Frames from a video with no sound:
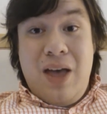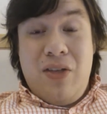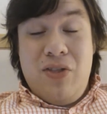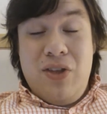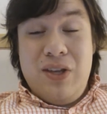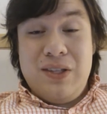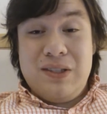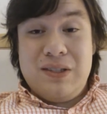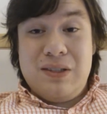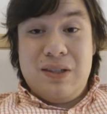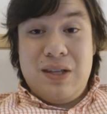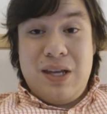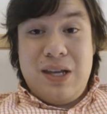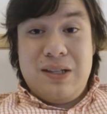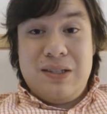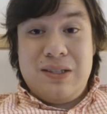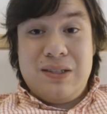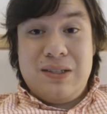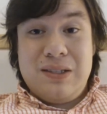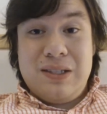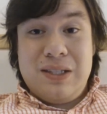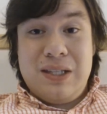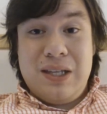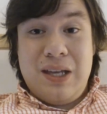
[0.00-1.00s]
This
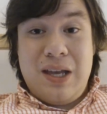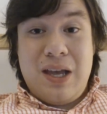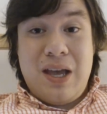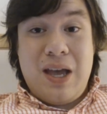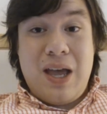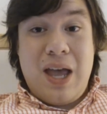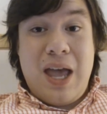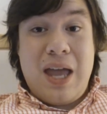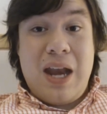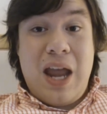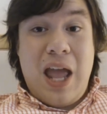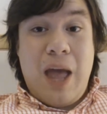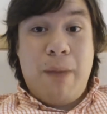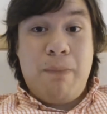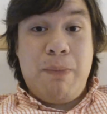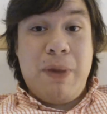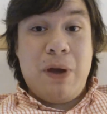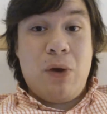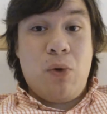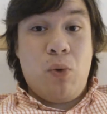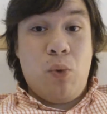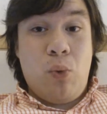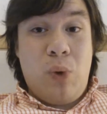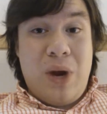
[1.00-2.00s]
leads to an
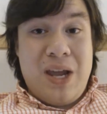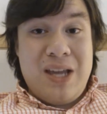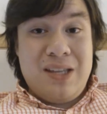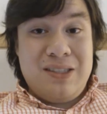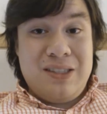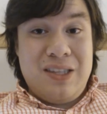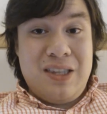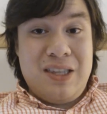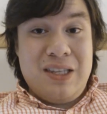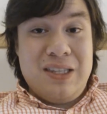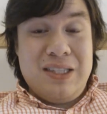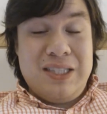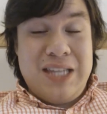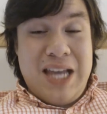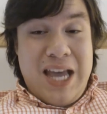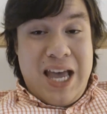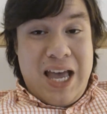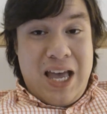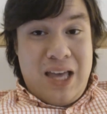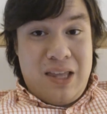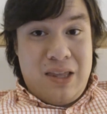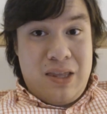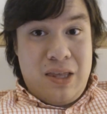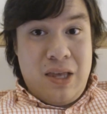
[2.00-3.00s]
epic race to the
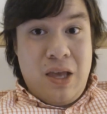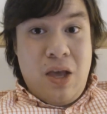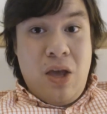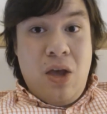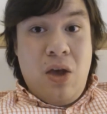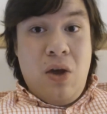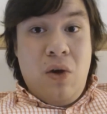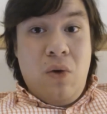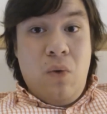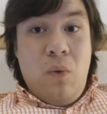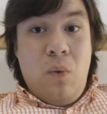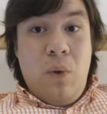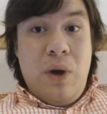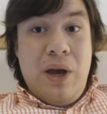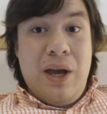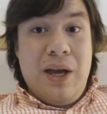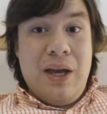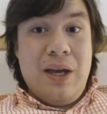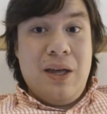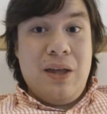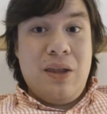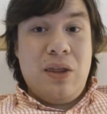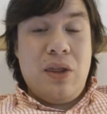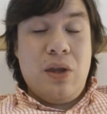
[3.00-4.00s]
death,
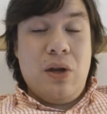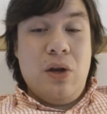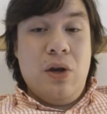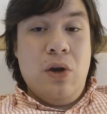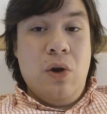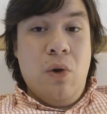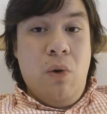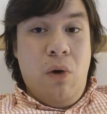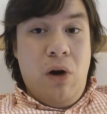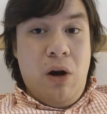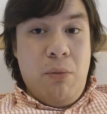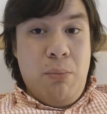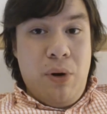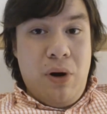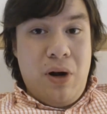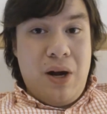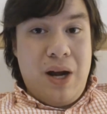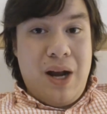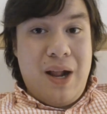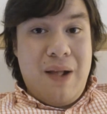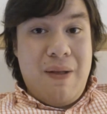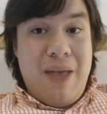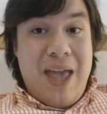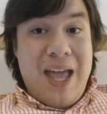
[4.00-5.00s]
with
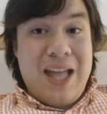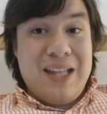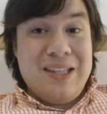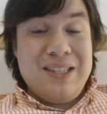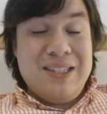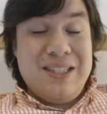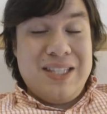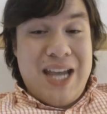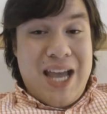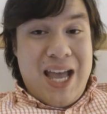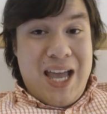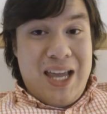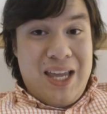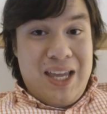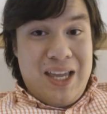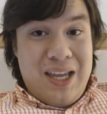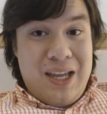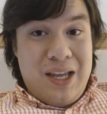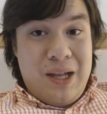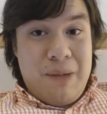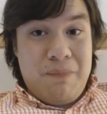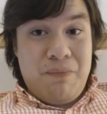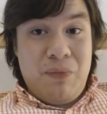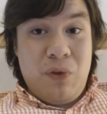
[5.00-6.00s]
Norbert and
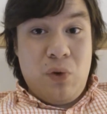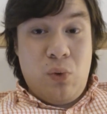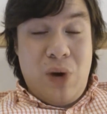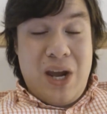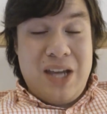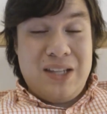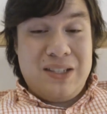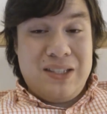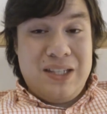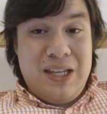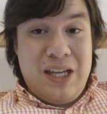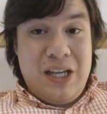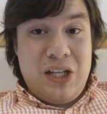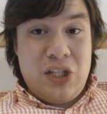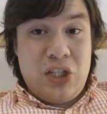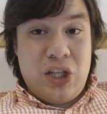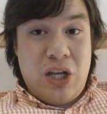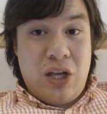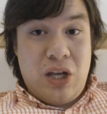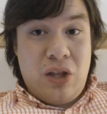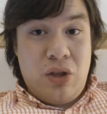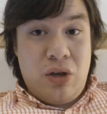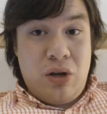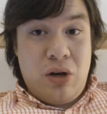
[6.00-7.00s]
Daggett racing each
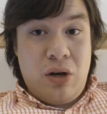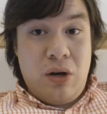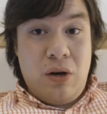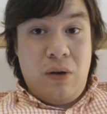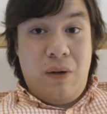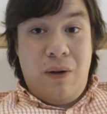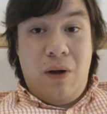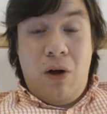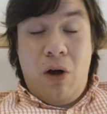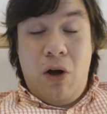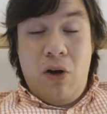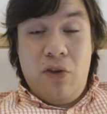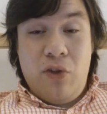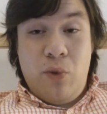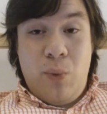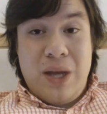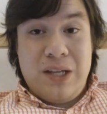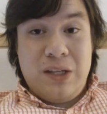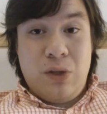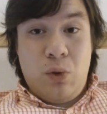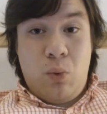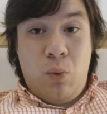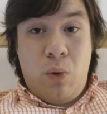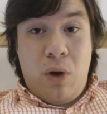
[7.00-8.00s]
other all the
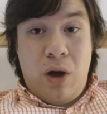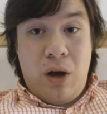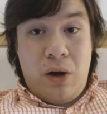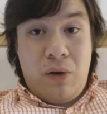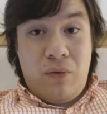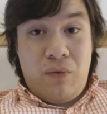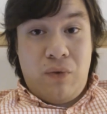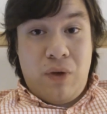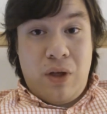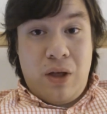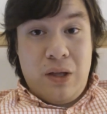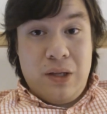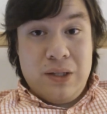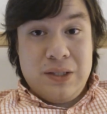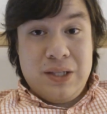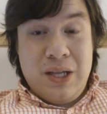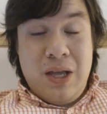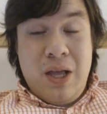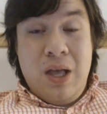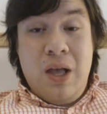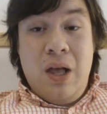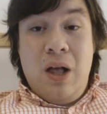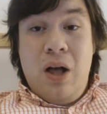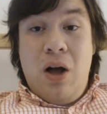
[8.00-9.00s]
way to the
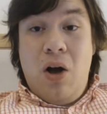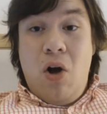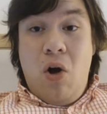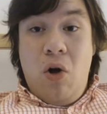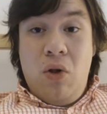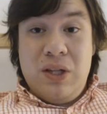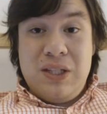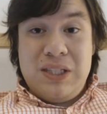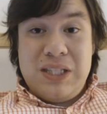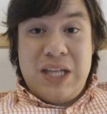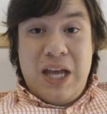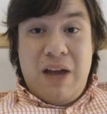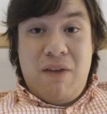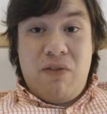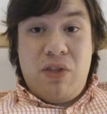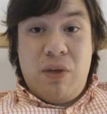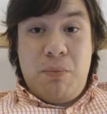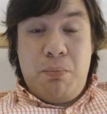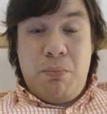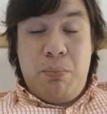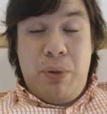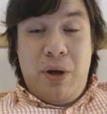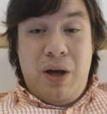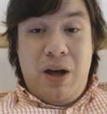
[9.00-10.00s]
waterfalls, only to have
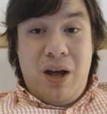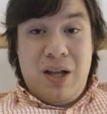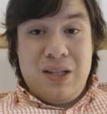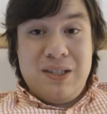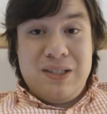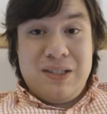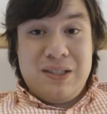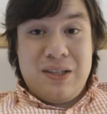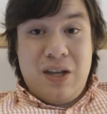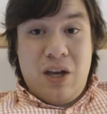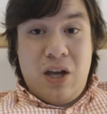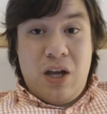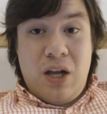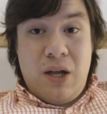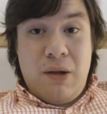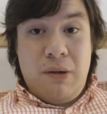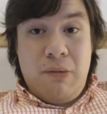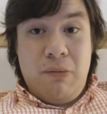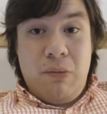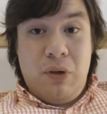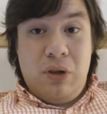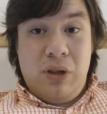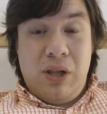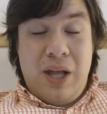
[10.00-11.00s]
the pond
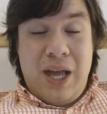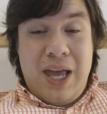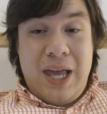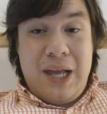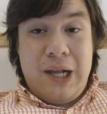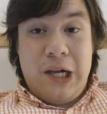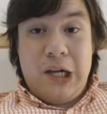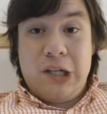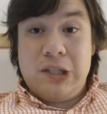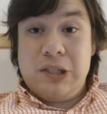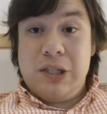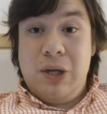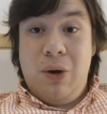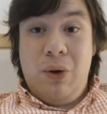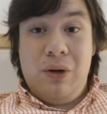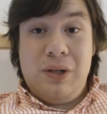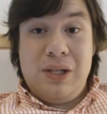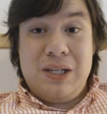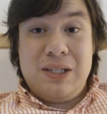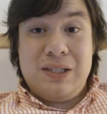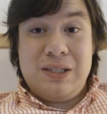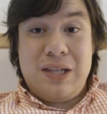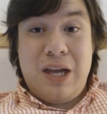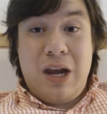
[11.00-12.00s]
scum like
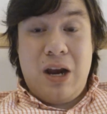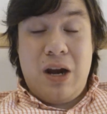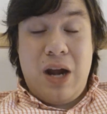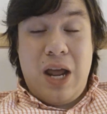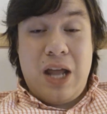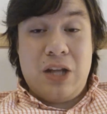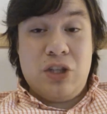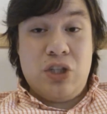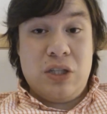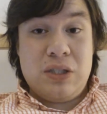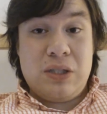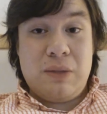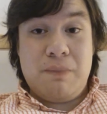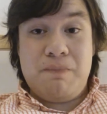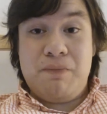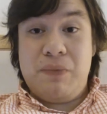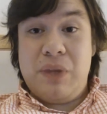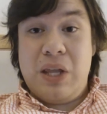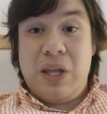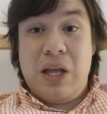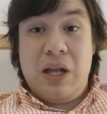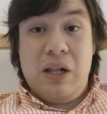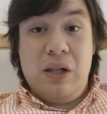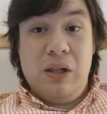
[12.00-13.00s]
totally scared and just
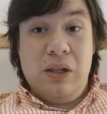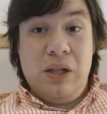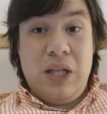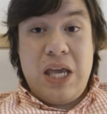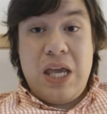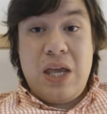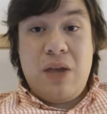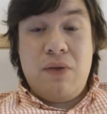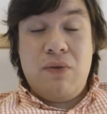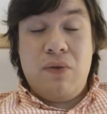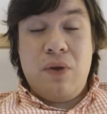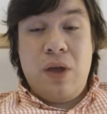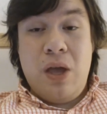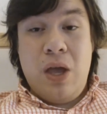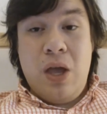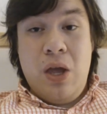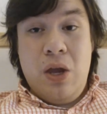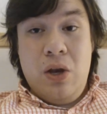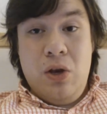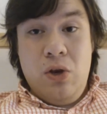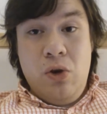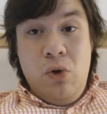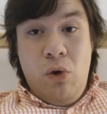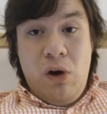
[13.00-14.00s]
leave
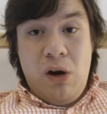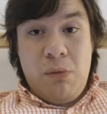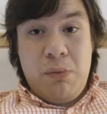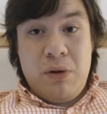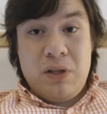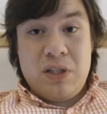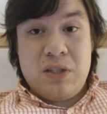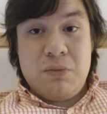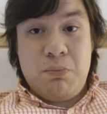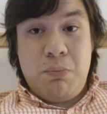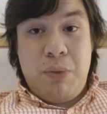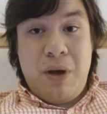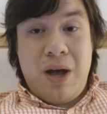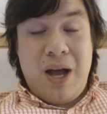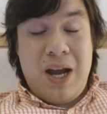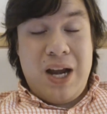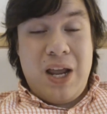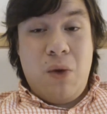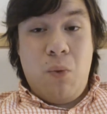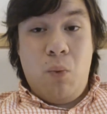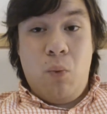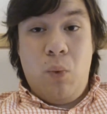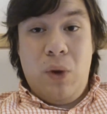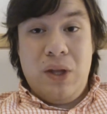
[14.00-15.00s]
Norbert's
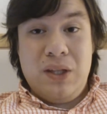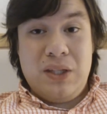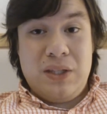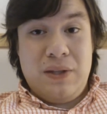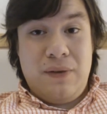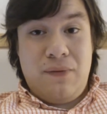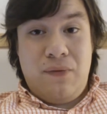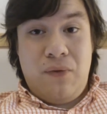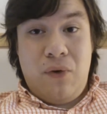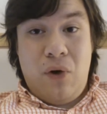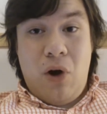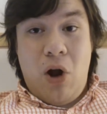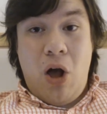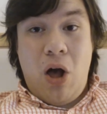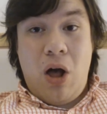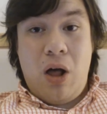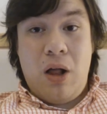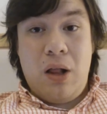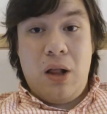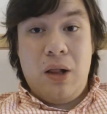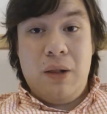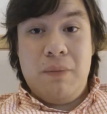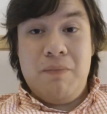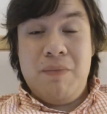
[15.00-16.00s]
body once and for
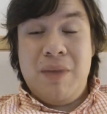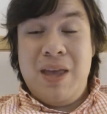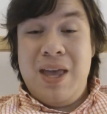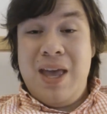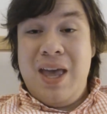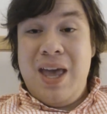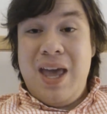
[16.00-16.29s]
all.